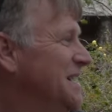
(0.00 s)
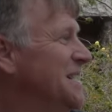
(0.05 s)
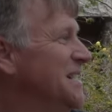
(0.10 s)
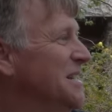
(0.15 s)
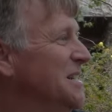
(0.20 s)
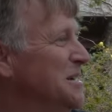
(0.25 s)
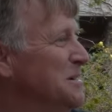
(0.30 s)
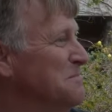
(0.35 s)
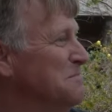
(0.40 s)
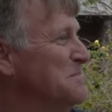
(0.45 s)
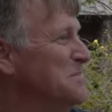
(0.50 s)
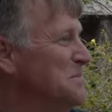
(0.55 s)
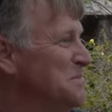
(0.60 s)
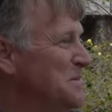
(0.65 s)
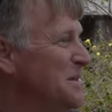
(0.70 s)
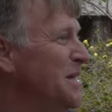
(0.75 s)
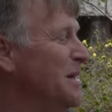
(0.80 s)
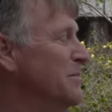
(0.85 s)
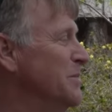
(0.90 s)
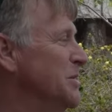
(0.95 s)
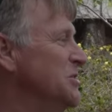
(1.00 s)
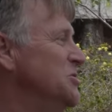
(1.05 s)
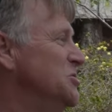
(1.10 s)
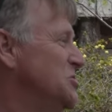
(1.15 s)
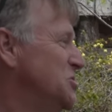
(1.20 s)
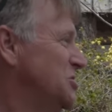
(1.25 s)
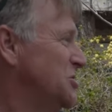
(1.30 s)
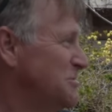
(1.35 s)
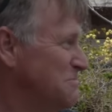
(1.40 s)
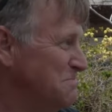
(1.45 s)
um,
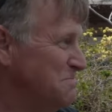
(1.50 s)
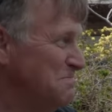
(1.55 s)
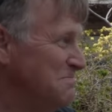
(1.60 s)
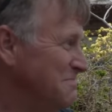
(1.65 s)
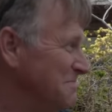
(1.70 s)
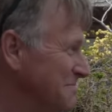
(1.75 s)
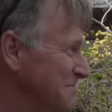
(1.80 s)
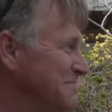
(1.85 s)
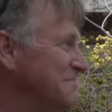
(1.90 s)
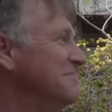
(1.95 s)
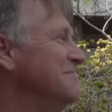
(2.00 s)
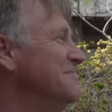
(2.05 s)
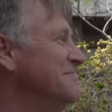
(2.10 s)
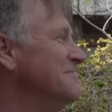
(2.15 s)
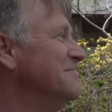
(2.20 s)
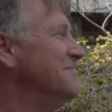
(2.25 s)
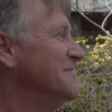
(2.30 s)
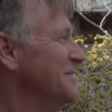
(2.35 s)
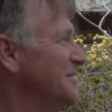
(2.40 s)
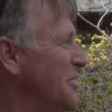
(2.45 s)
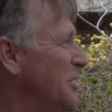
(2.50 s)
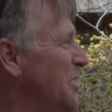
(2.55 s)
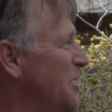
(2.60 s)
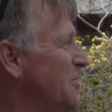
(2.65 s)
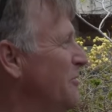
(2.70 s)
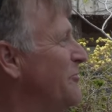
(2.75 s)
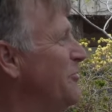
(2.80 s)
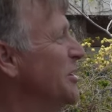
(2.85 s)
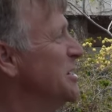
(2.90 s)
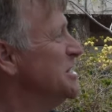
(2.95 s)
image
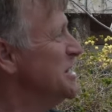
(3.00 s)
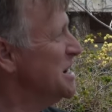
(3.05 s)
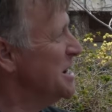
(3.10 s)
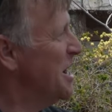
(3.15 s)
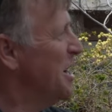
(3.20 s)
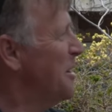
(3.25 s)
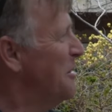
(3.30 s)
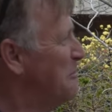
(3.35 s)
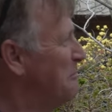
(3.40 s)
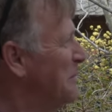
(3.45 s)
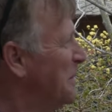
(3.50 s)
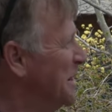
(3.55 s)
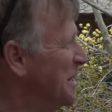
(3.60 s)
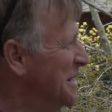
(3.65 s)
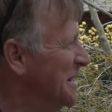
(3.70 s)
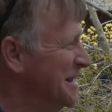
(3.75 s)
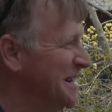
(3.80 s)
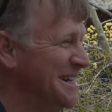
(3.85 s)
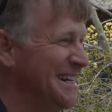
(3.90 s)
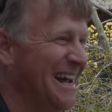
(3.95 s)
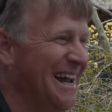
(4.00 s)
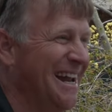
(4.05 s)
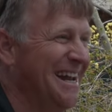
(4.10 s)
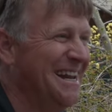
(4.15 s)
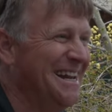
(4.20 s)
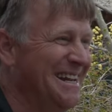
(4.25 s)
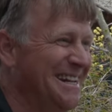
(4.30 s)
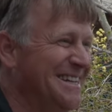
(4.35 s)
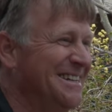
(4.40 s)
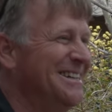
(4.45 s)
sure, fixing capture. up and, yeah.
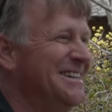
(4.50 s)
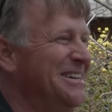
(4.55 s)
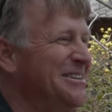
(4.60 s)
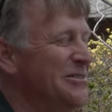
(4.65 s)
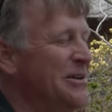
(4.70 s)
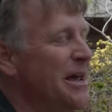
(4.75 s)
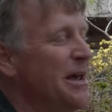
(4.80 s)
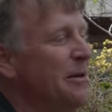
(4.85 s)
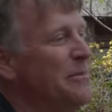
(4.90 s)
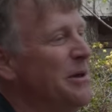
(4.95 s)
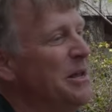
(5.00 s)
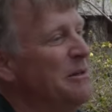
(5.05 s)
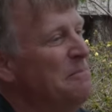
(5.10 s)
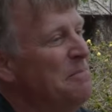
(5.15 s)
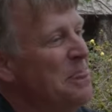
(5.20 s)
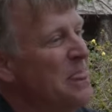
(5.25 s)
and you name it.